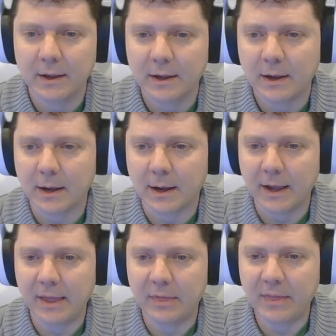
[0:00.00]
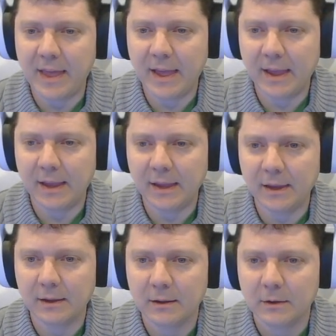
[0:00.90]
And
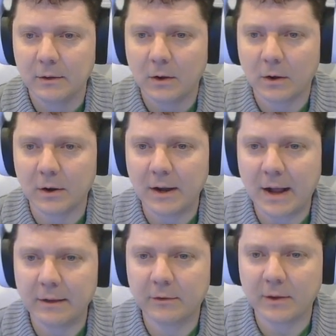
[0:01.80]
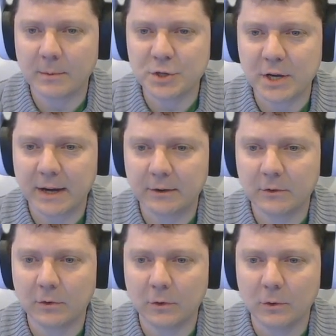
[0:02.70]
they are not subject
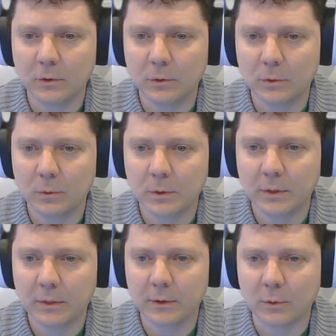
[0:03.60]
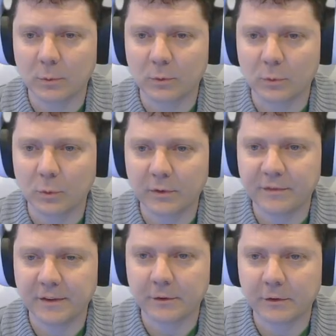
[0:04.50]
to the normal rules of
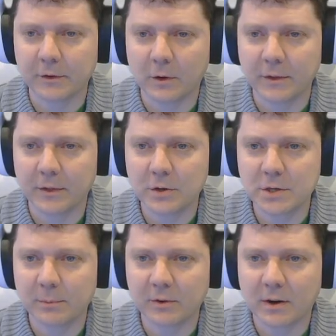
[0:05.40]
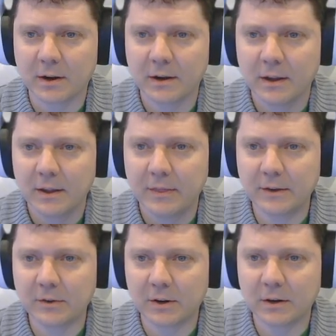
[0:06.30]
physics that all the other ships are. They
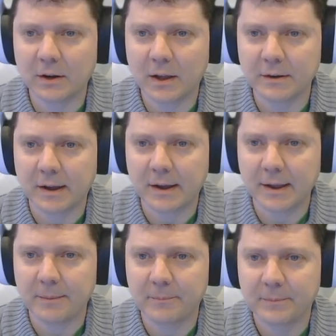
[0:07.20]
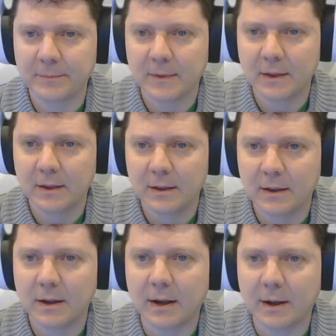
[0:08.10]
turn on a dime.
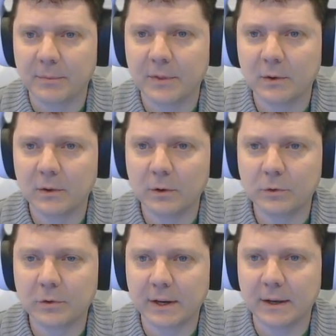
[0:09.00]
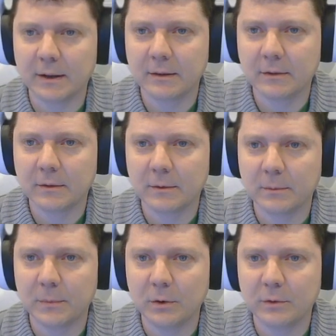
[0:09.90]
They're a little tricky to
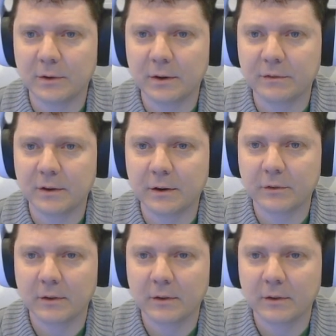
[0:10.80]
maneuver at first.